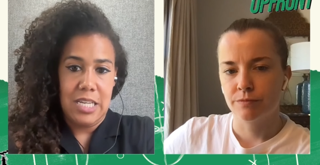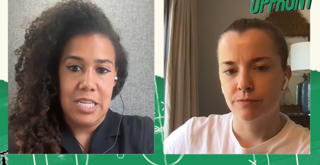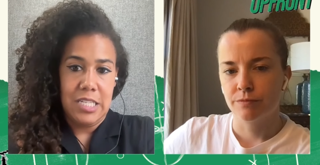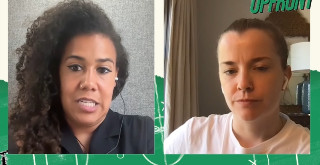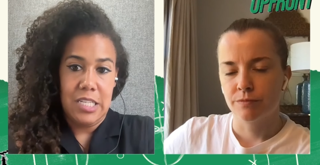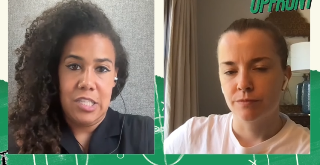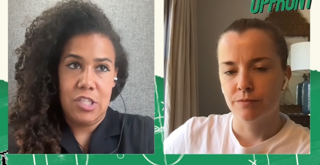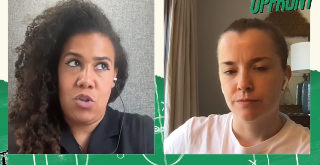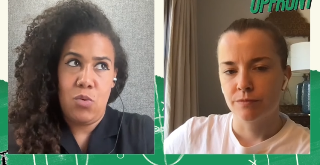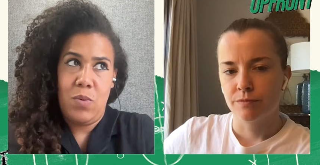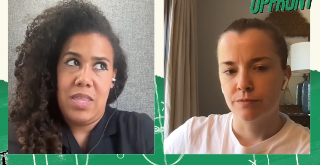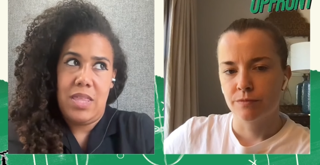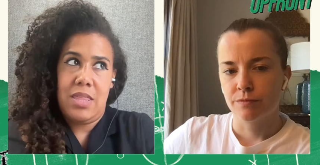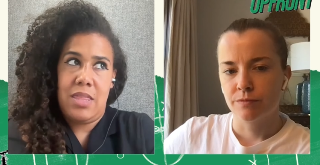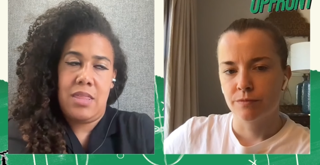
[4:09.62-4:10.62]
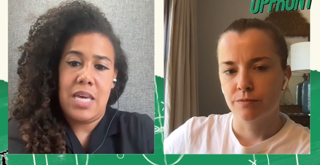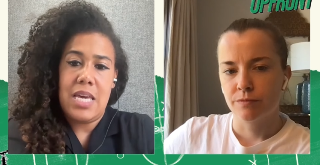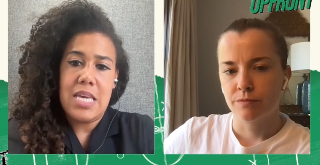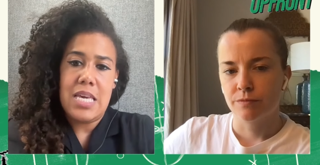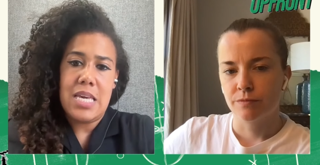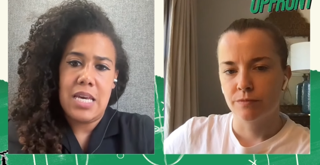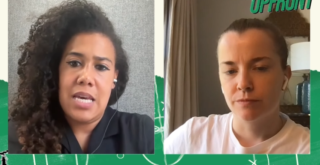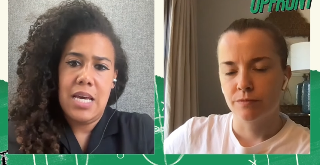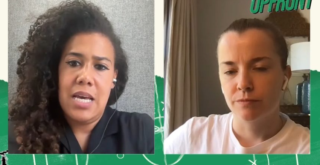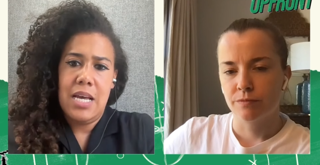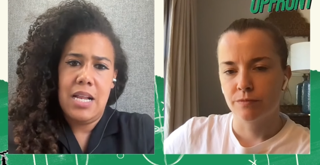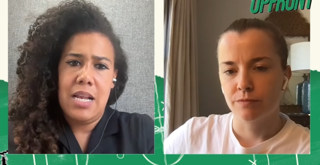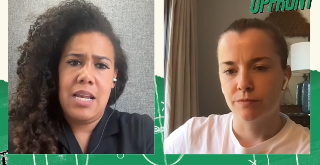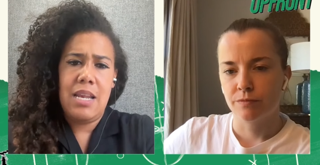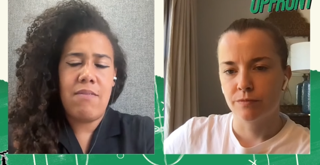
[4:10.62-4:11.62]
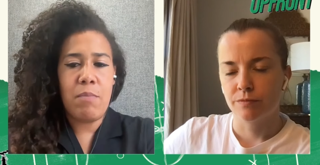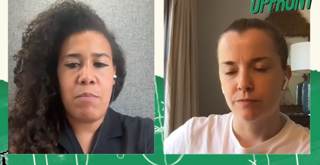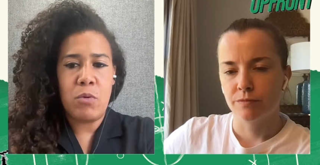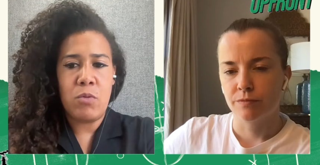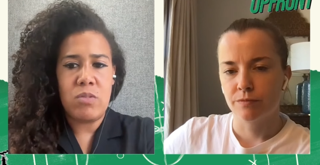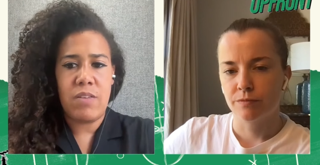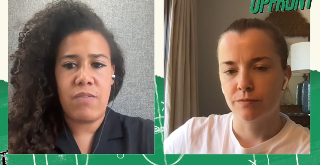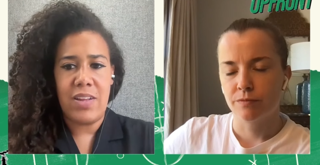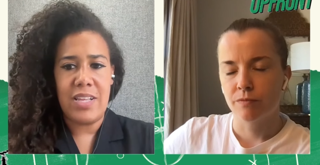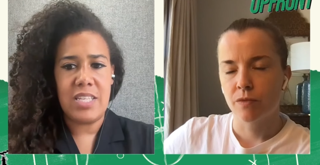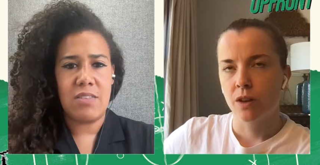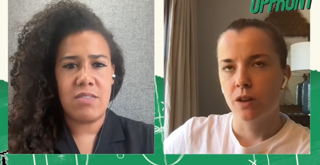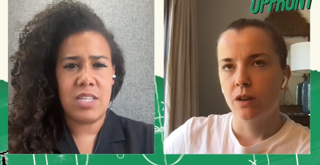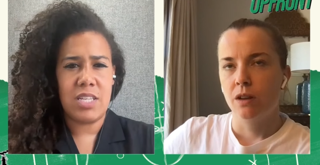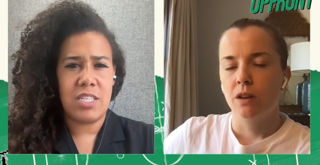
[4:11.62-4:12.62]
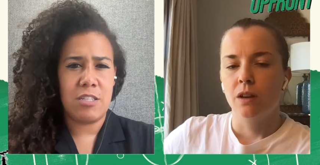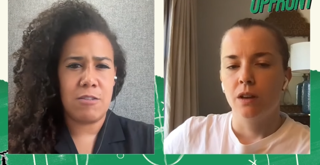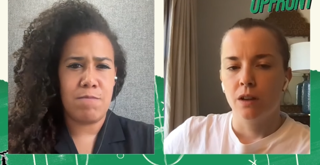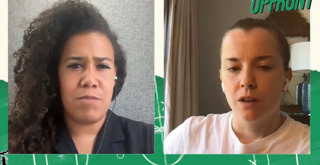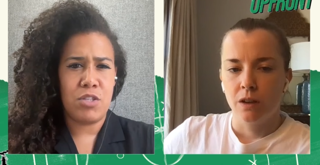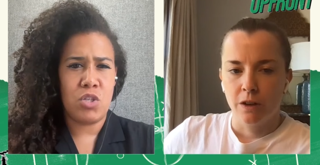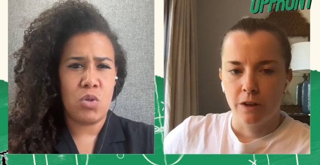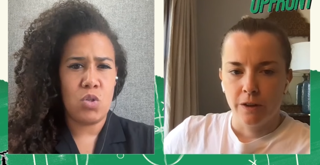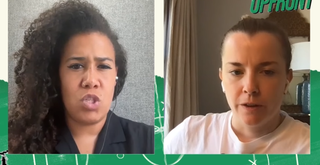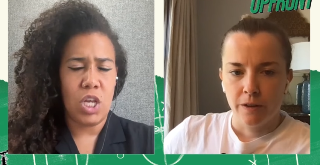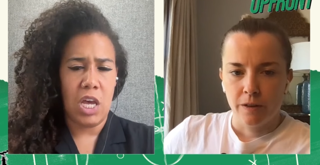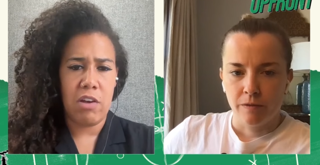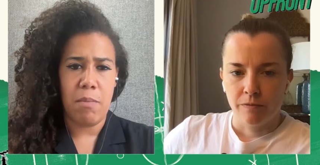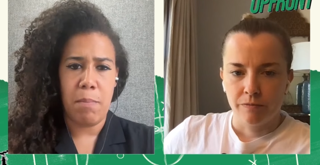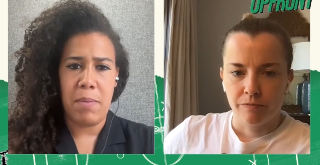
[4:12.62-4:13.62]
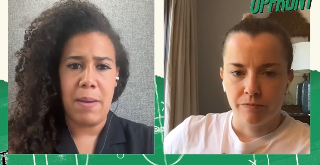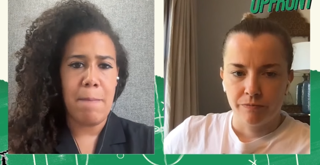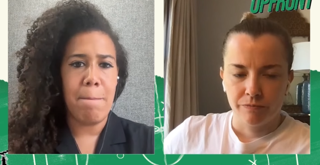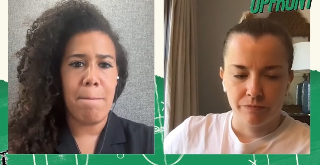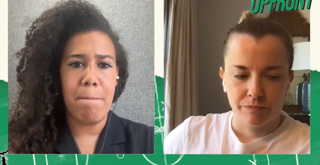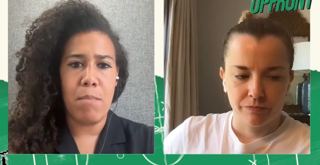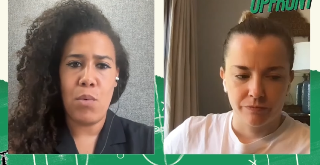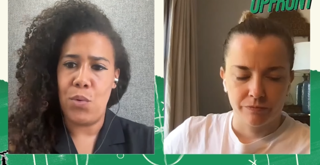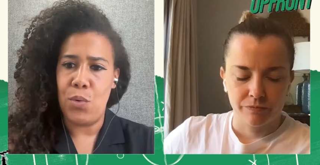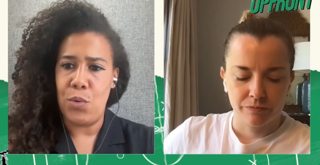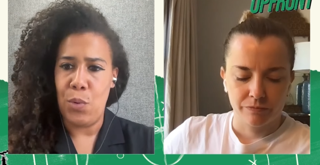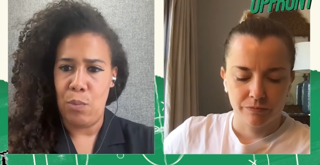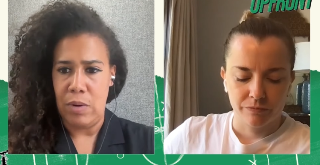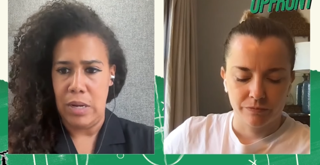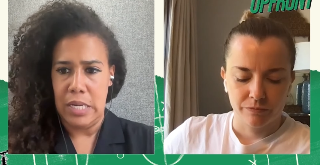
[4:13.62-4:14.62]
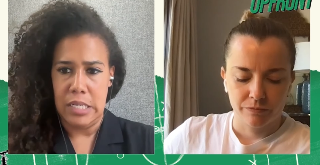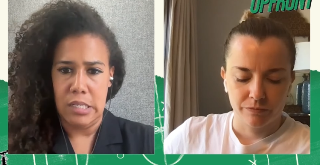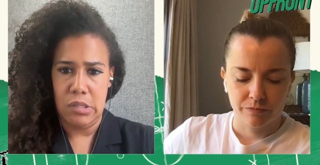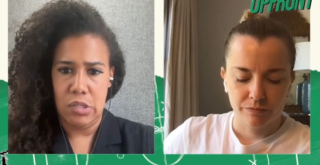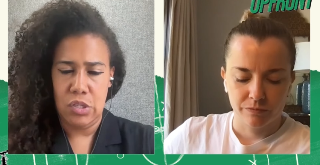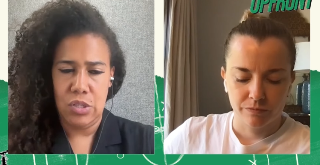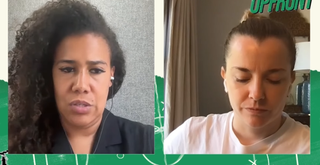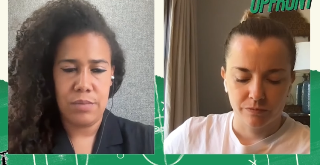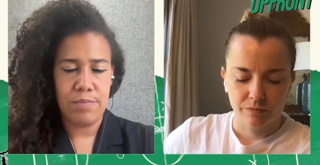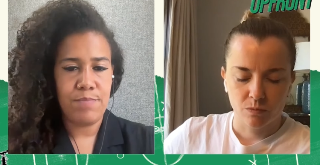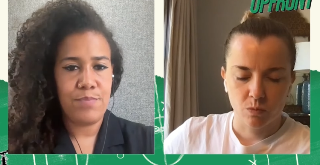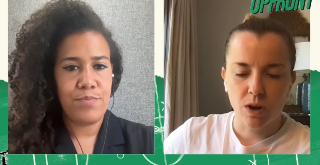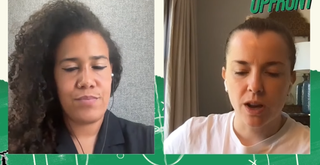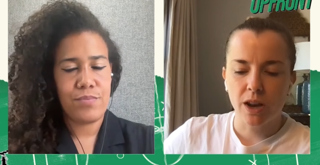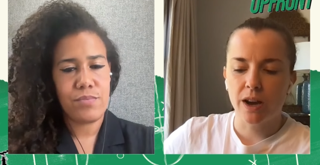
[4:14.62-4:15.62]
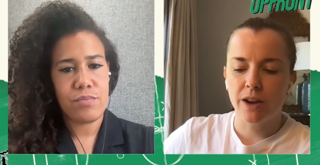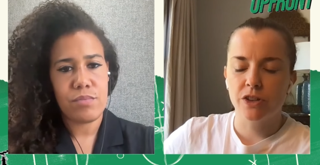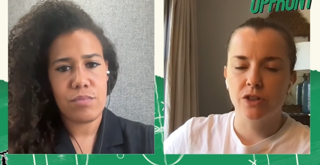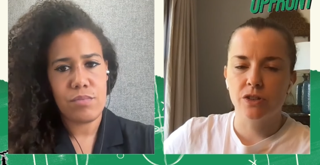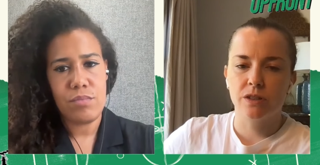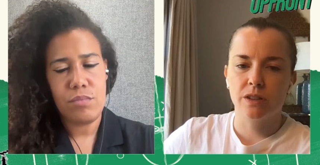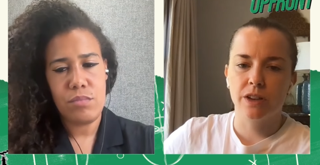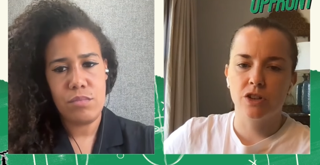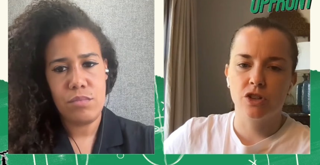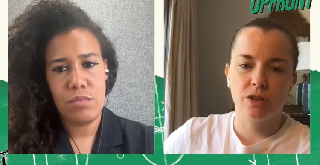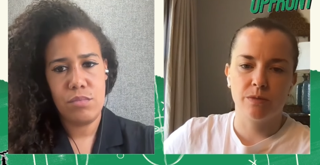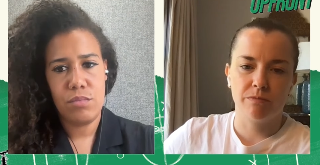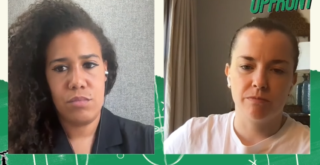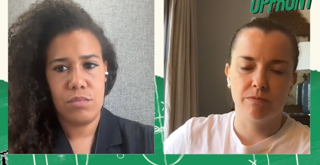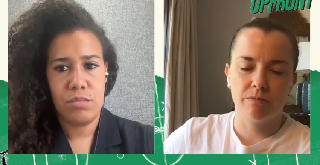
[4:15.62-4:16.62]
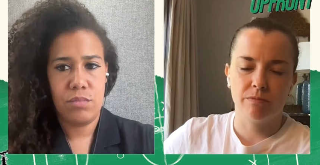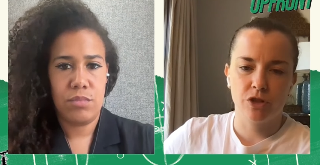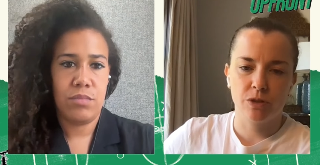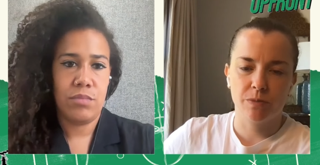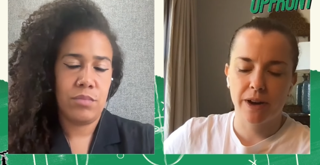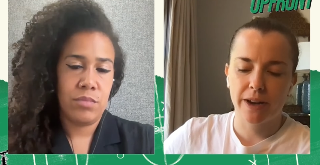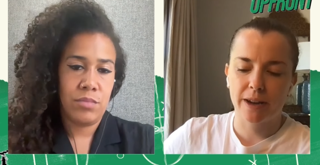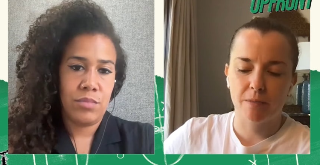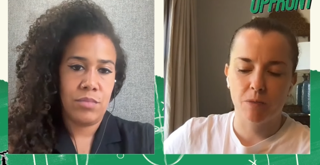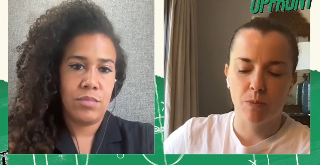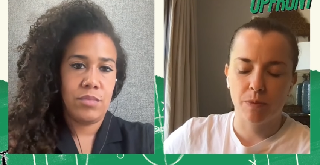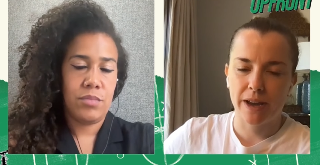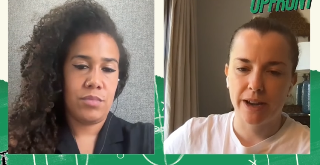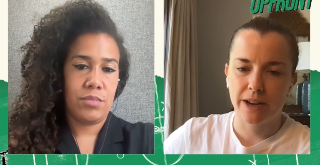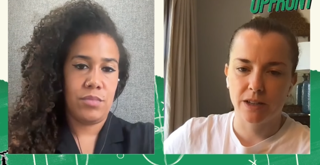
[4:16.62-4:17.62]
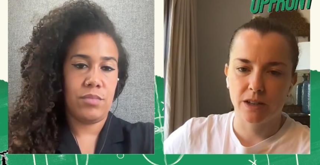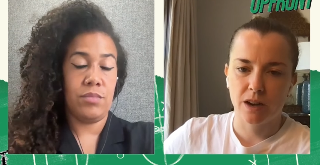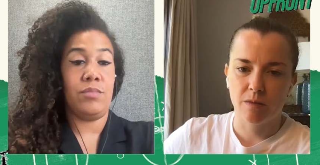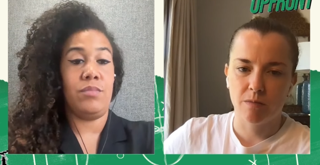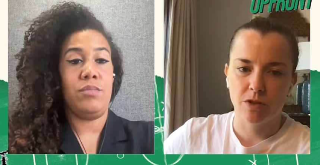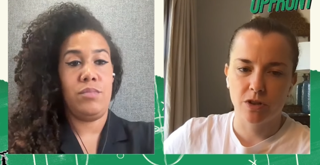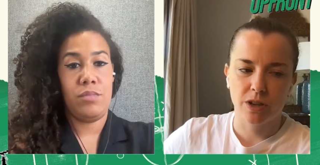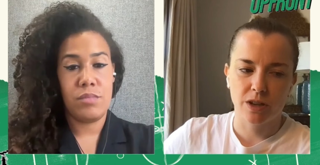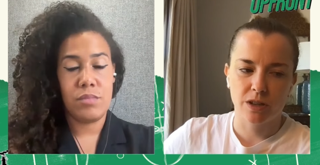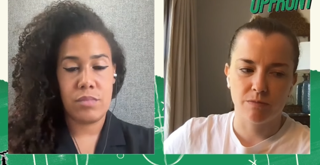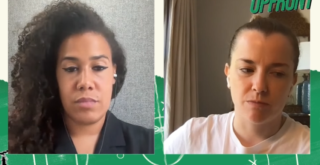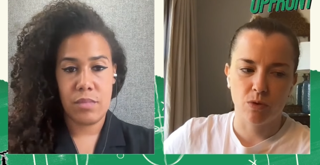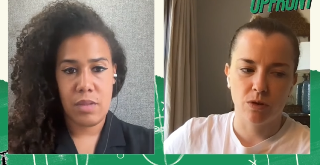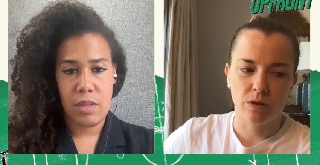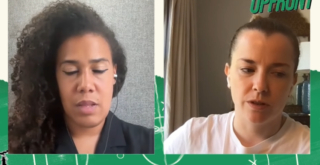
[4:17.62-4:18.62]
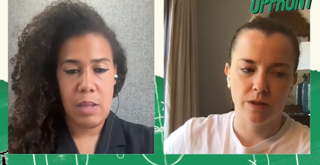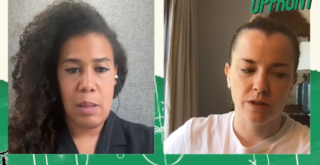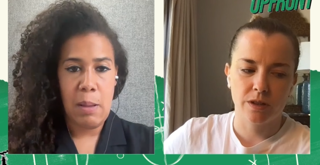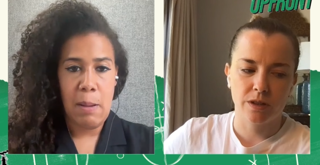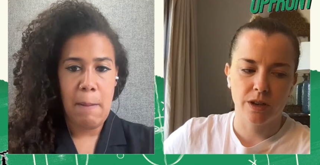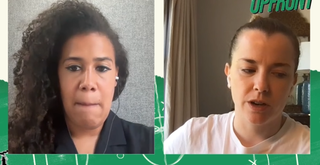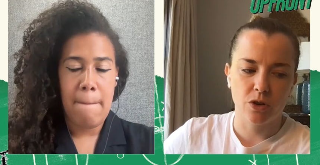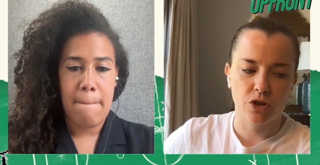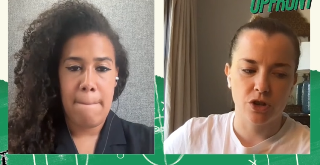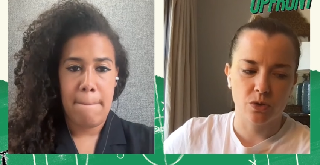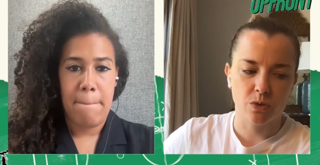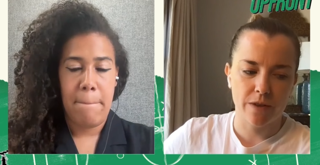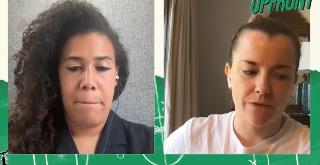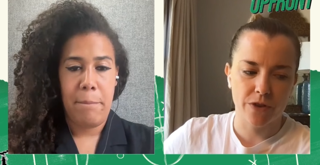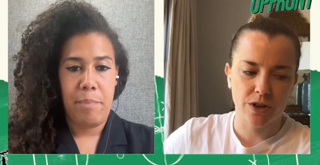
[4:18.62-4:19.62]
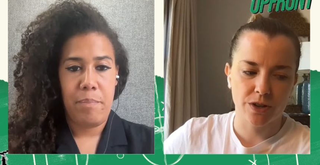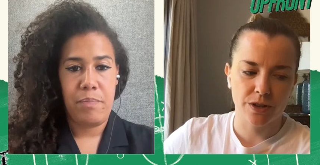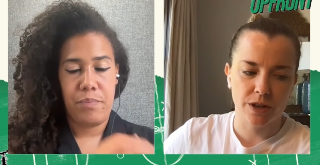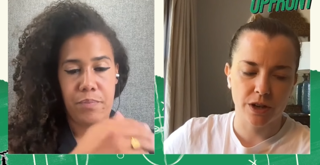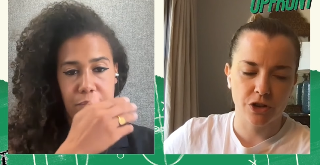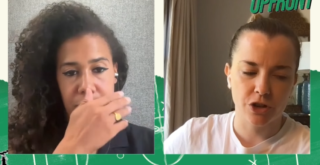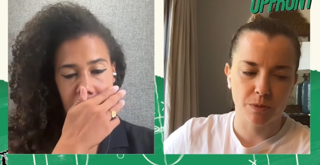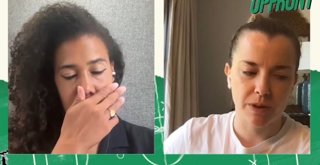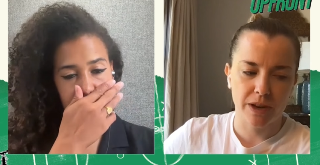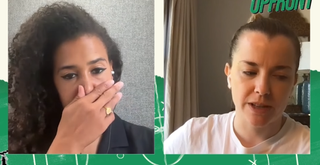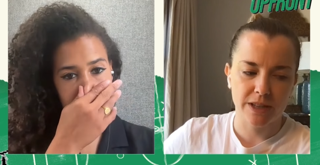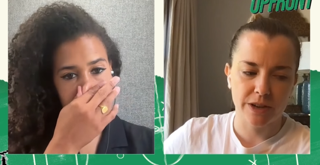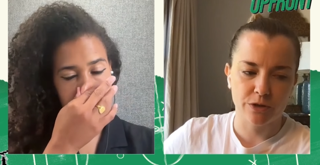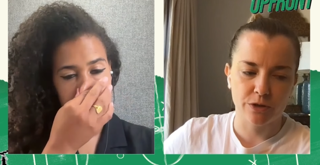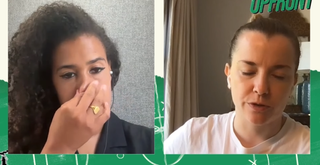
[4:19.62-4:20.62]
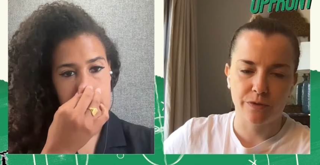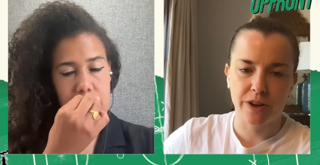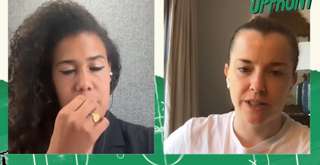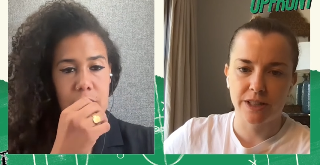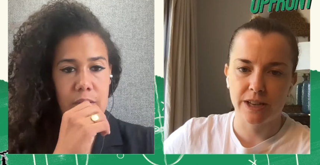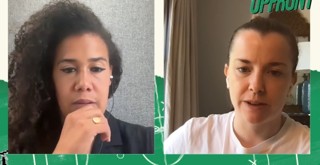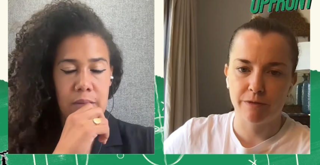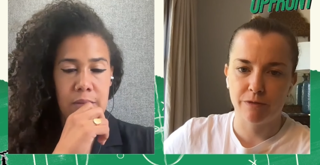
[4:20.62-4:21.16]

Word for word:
Speaker 1: season. Do we think Liverpool's defensive system suits her a bit more, Rach?
Speaker 2: Well, I just think she might get more playing time, which I think is important. You know, she's quite versatile. She can play central defence and